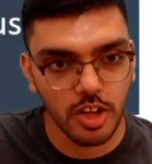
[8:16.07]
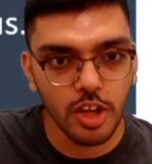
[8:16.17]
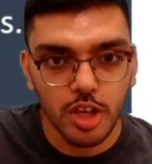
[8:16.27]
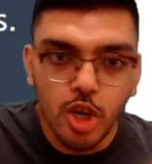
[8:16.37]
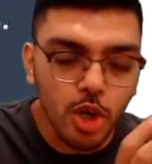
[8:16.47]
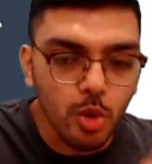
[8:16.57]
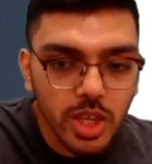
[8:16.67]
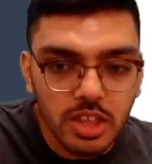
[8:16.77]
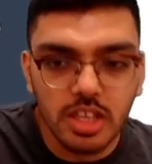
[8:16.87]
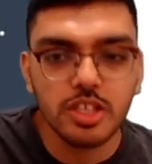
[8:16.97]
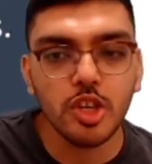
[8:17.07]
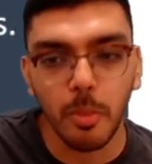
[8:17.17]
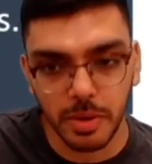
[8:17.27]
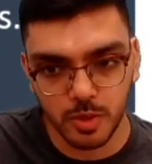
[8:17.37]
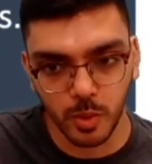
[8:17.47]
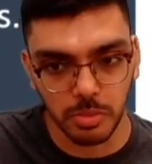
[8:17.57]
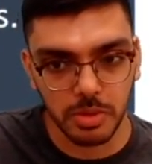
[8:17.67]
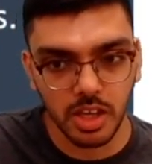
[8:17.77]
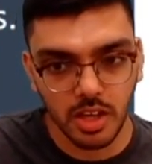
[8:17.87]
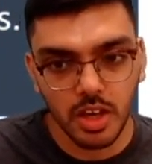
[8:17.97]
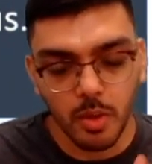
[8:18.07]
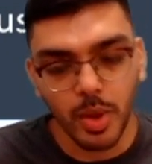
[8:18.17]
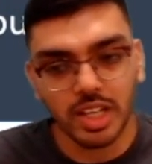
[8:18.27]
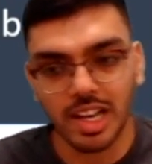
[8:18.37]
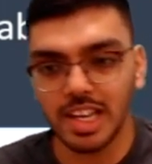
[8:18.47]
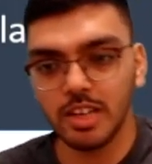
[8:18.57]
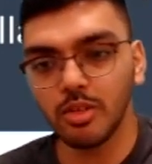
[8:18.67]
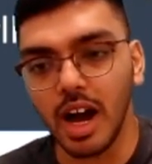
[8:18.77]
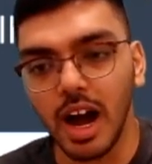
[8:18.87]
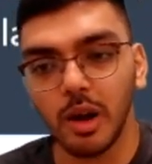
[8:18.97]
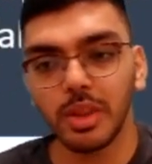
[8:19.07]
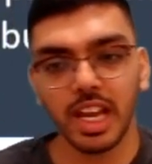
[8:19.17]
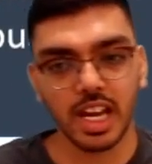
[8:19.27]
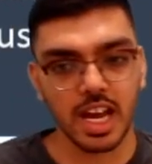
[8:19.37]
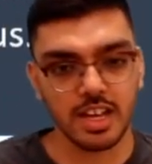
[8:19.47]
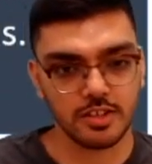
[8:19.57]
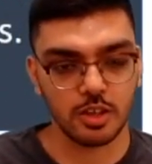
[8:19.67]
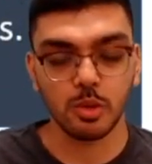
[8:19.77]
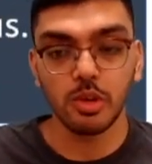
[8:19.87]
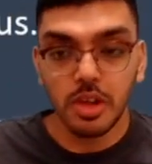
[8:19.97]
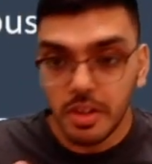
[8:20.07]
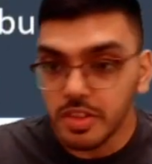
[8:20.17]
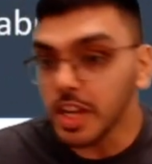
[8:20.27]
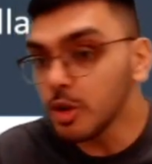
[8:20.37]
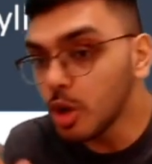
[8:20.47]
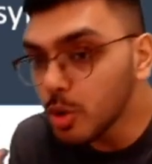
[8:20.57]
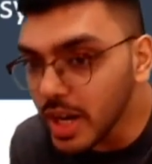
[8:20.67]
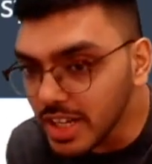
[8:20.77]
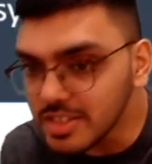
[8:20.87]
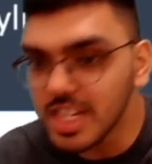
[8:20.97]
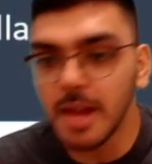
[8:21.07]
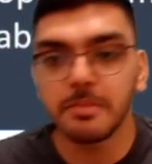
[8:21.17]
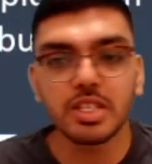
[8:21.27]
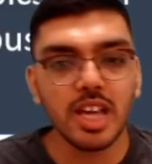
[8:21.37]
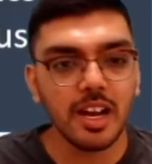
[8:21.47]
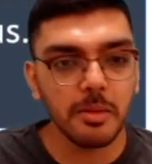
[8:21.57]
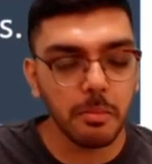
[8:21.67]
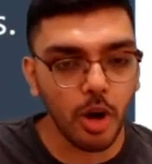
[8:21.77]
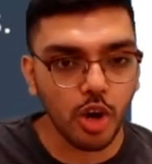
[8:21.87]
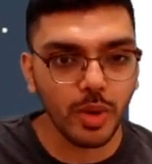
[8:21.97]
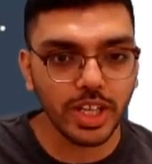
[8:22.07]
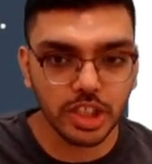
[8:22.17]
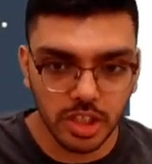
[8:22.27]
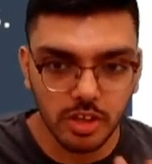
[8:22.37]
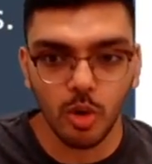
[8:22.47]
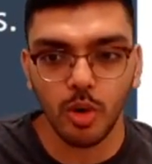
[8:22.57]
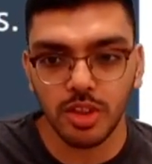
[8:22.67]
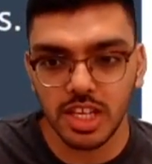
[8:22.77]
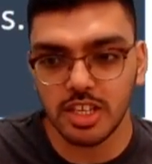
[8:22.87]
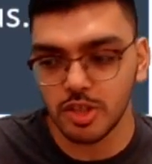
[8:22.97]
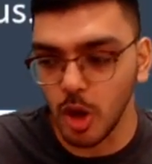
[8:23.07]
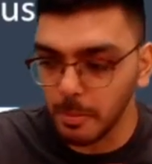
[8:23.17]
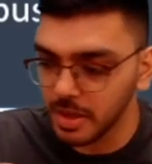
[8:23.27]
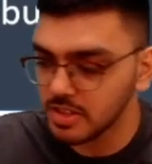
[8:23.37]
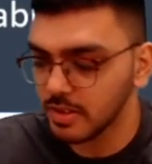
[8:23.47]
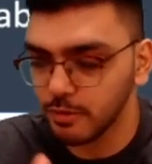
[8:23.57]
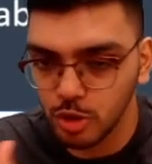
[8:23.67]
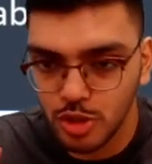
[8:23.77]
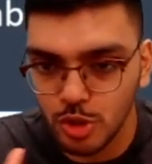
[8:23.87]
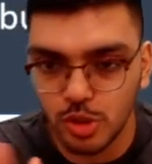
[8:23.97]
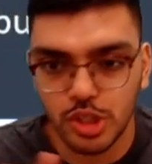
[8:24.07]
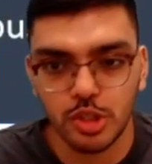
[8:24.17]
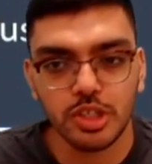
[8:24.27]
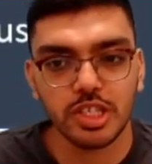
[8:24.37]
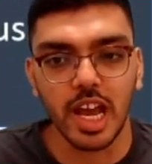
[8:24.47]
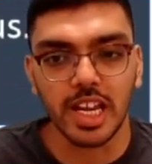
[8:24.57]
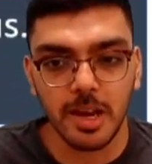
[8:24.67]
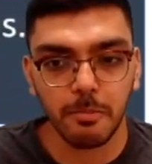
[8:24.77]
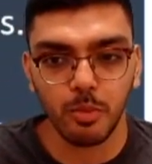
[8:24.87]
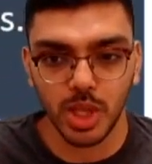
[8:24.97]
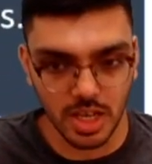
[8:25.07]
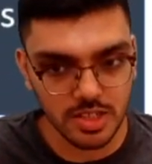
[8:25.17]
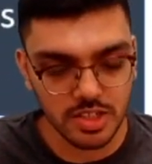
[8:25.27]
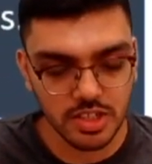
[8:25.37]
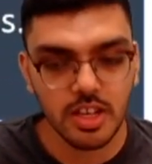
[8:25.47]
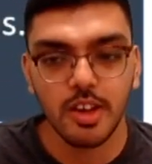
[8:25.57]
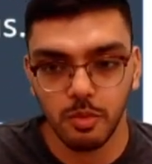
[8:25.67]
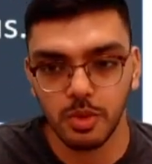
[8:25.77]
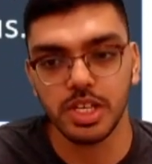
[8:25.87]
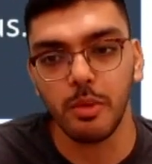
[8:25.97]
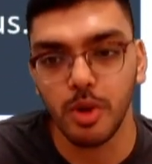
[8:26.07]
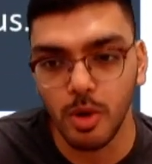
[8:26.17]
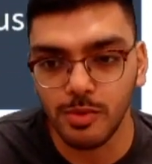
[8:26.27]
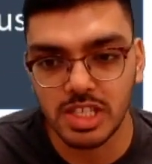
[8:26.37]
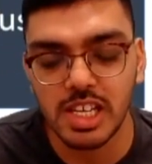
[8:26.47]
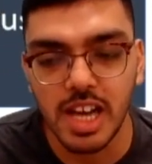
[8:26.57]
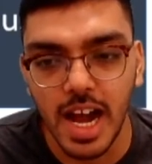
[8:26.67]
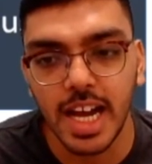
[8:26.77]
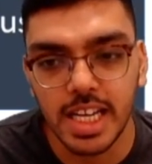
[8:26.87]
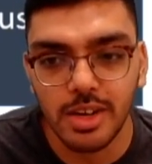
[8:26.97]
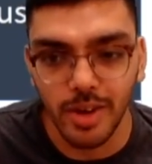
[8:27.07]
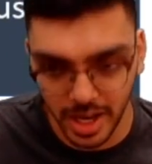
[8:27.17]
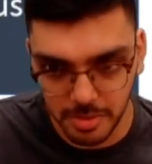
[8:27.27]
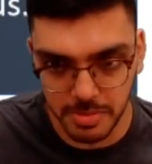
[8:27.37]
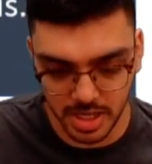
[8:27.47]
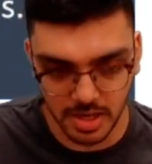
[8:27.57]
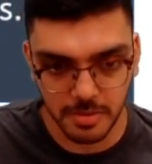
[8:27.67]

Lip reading: You're doing these topics with me. We're telling you how they can ask you. Then you'll do an exam style mock question on these topics if you choose to sign up with us, which I would obviously highly recommend.